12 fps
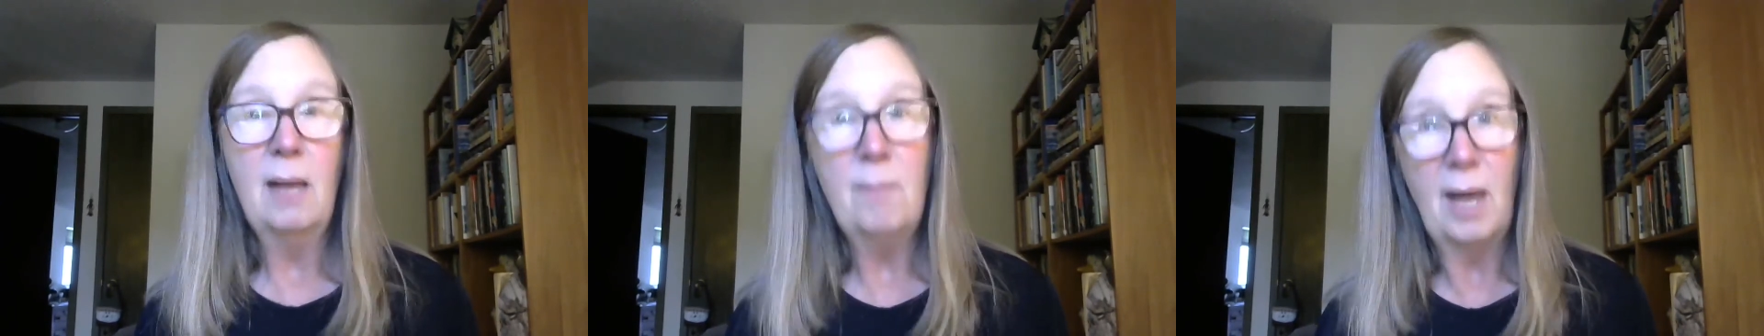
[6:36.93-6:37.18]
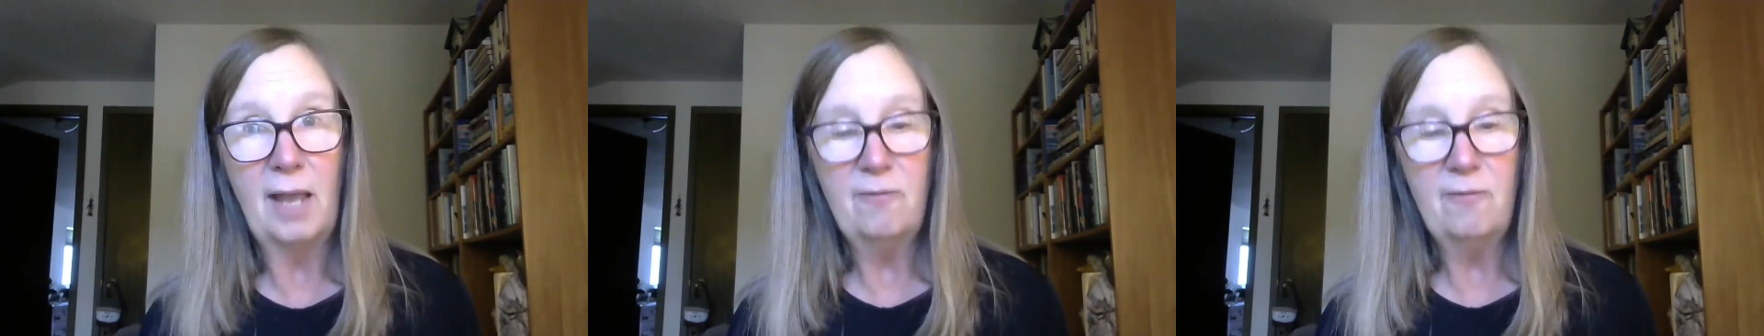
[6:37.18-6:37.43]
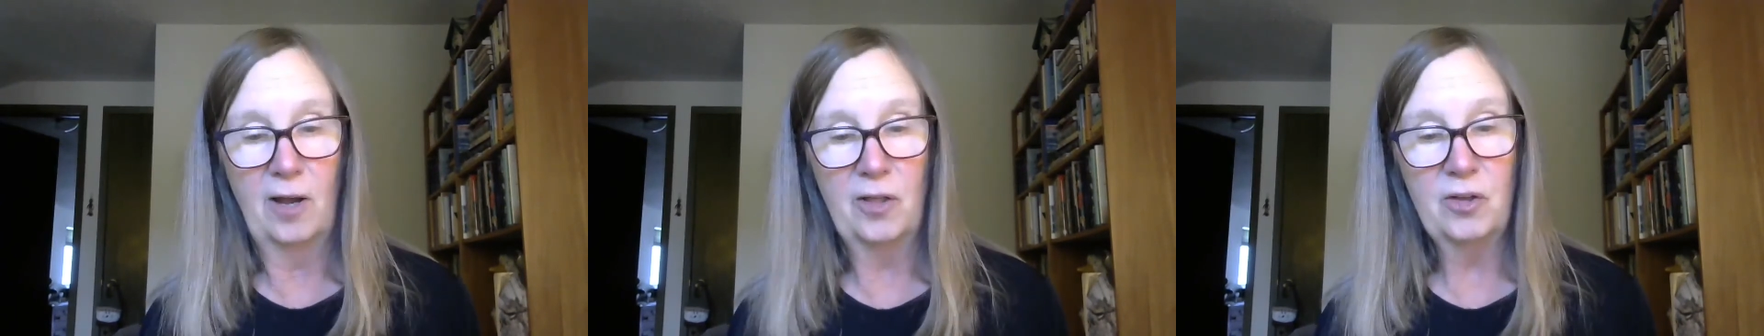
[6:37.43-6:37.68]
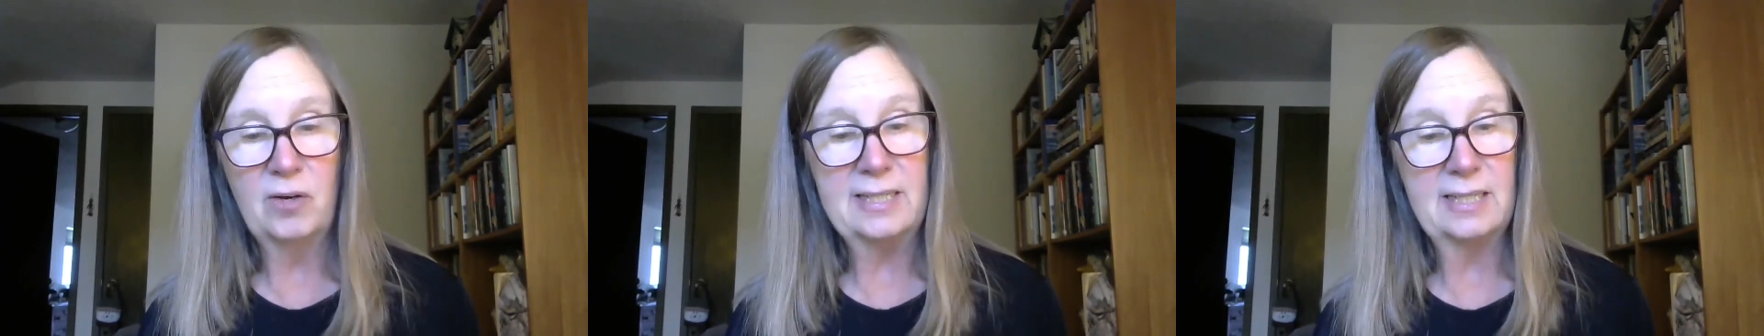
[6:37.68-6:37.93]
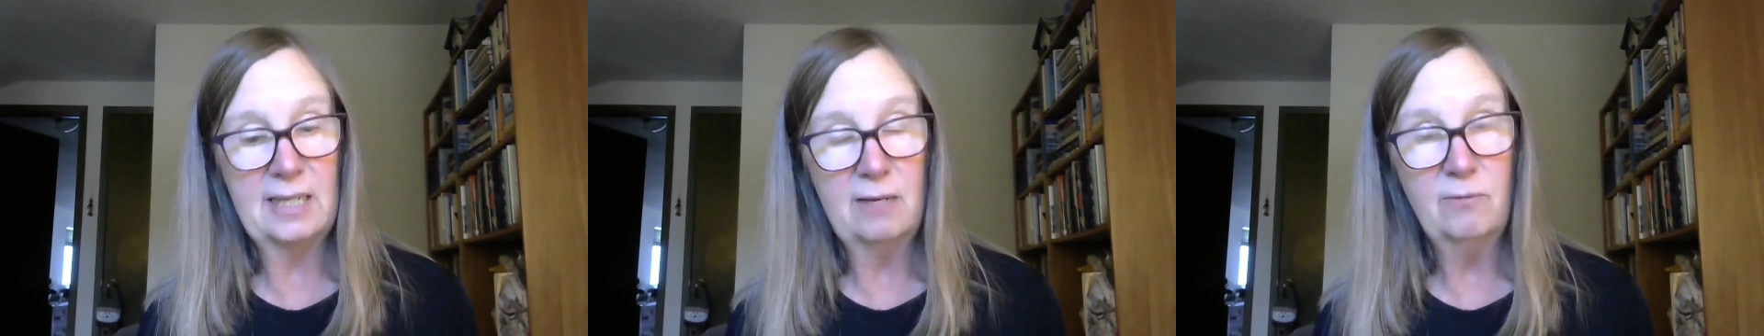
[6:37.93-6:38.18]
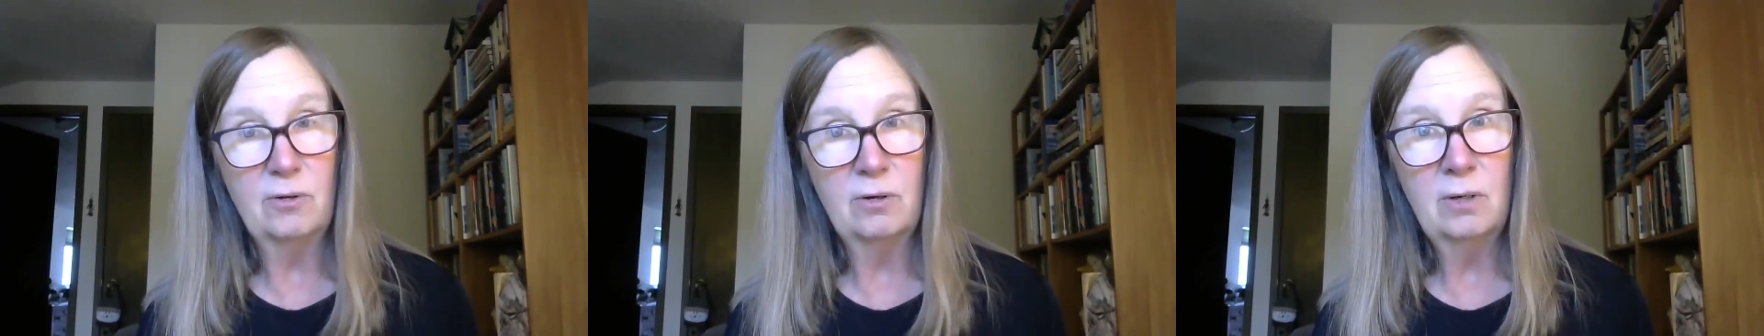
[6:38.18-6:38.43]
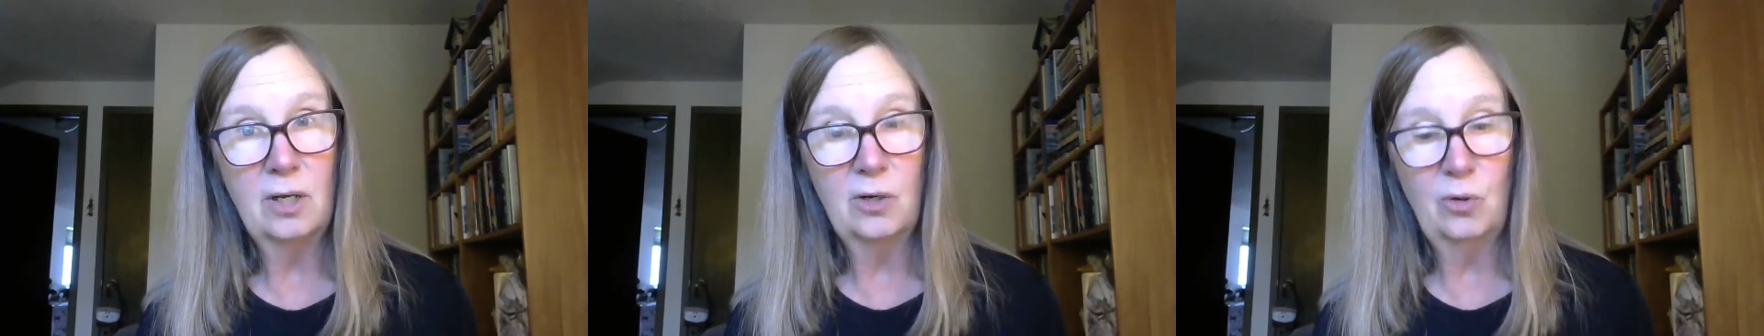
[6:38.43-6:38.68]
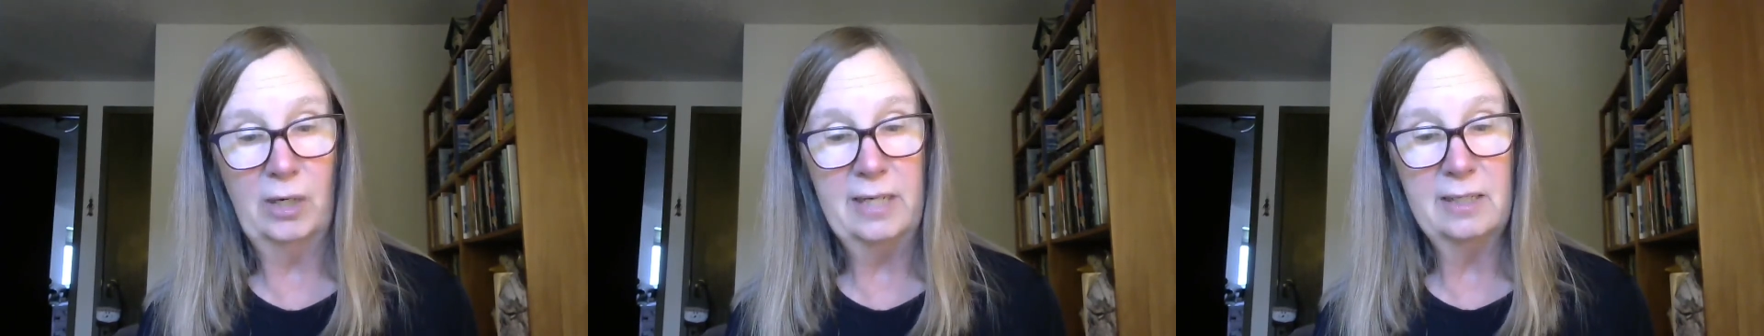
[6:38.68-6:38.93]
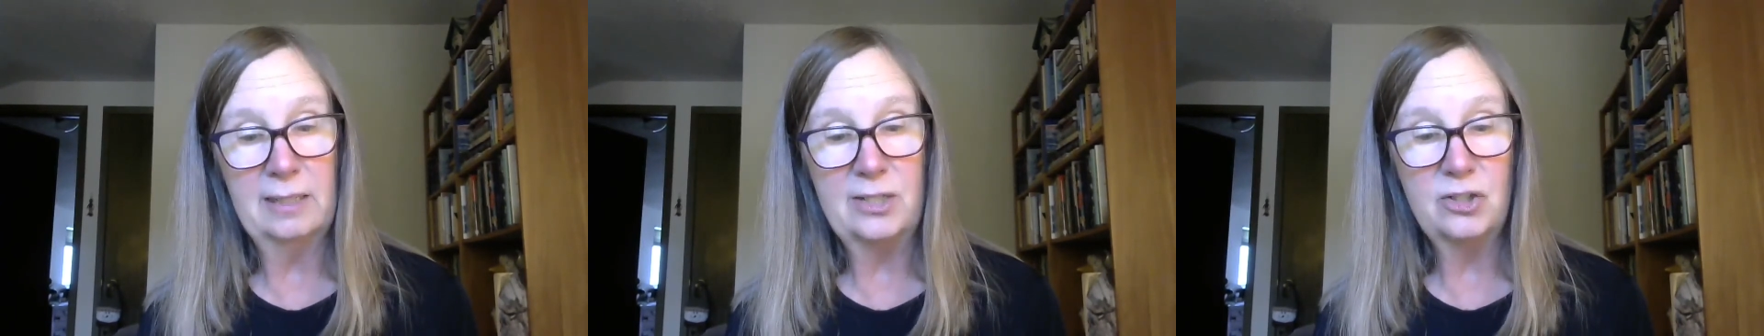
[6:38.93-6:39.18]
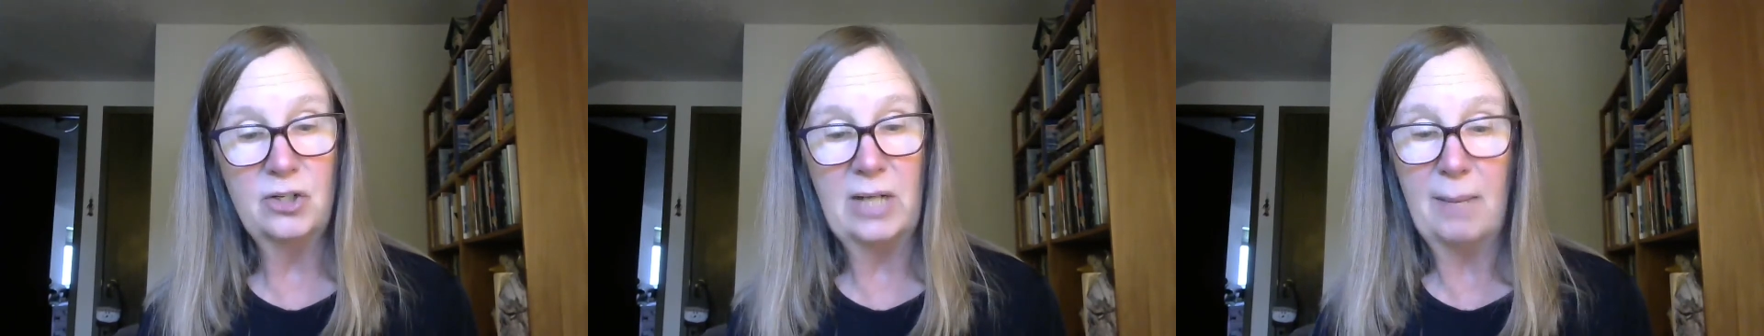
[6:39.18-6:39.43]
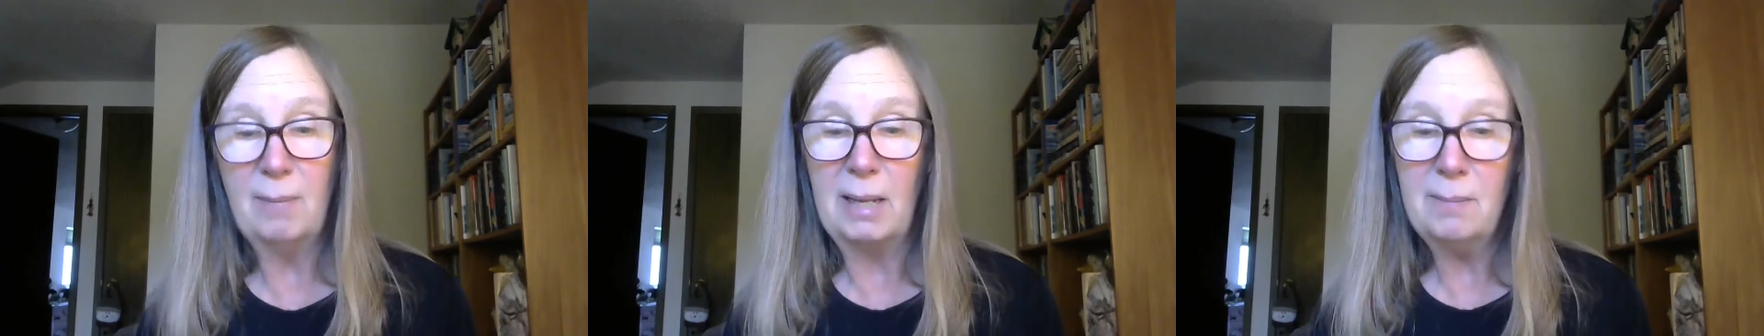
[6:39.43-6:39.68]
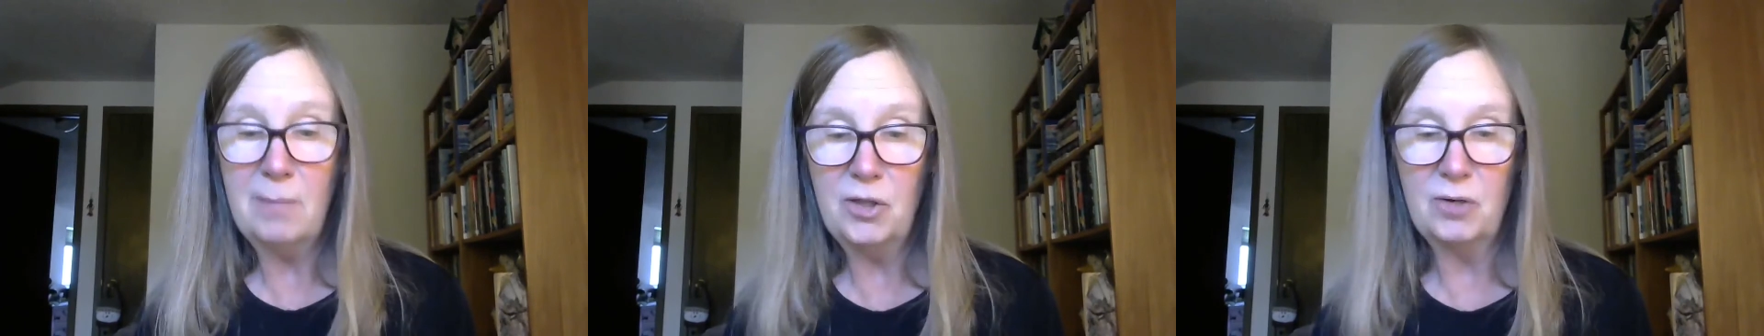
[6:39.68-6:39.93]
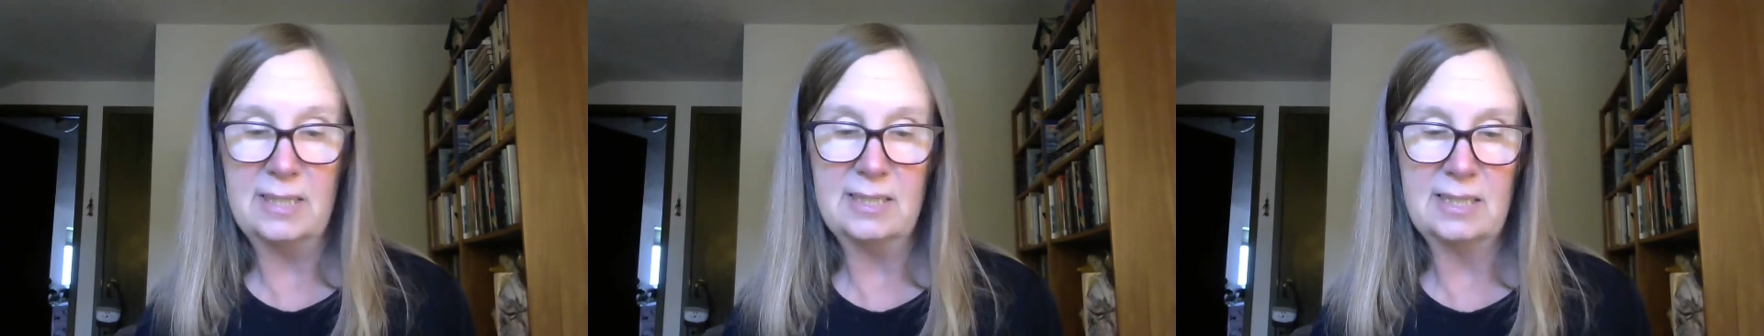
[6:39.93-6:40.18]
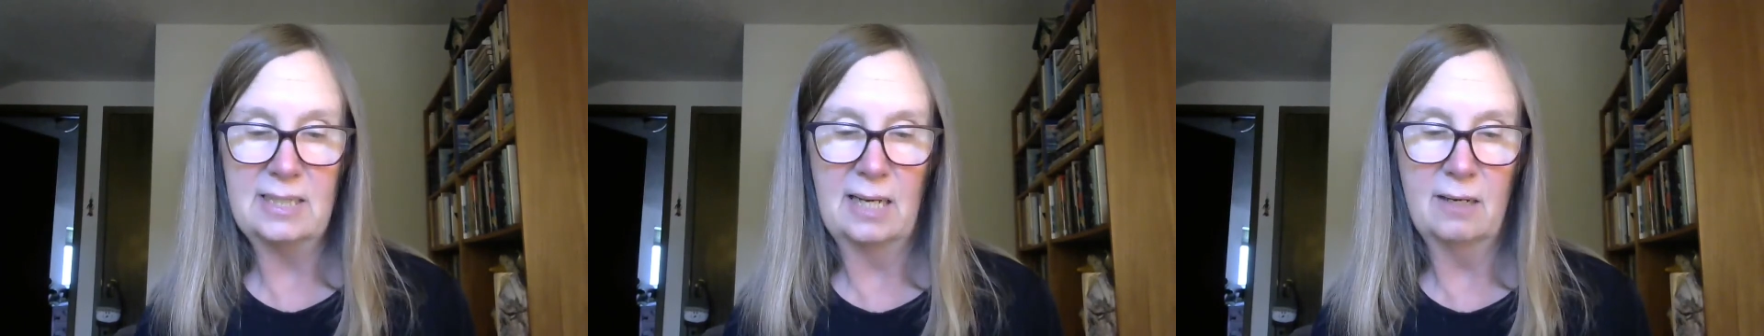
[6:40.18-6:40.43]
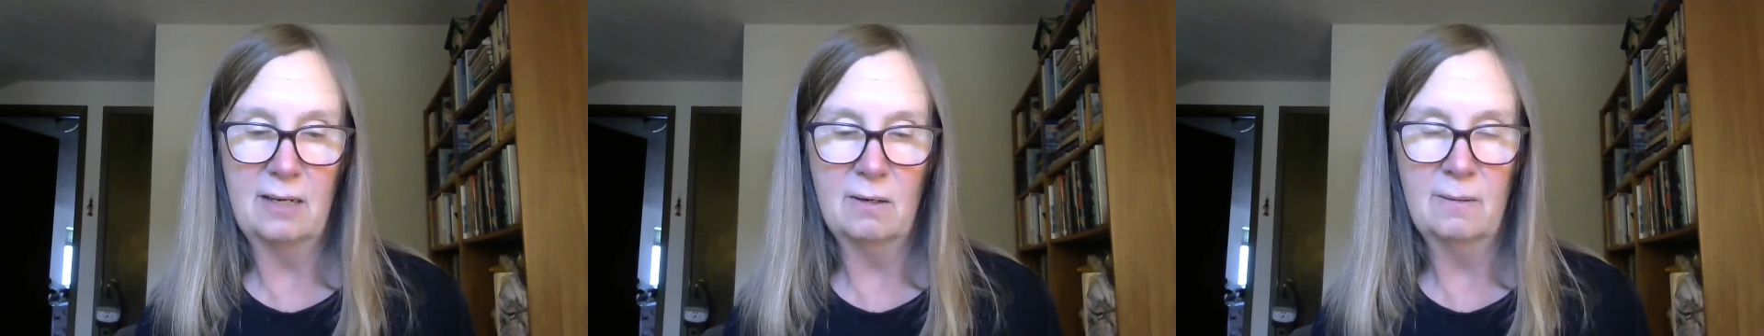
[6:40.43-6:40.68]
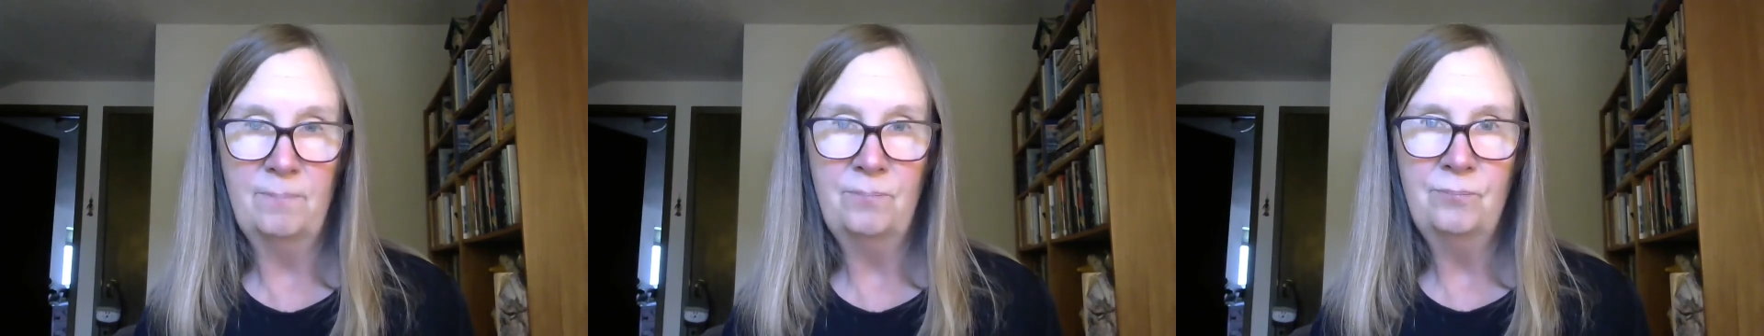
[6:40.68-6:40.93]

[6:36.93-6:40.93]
My father is a giver, according to Lizard, and my mother is a taker.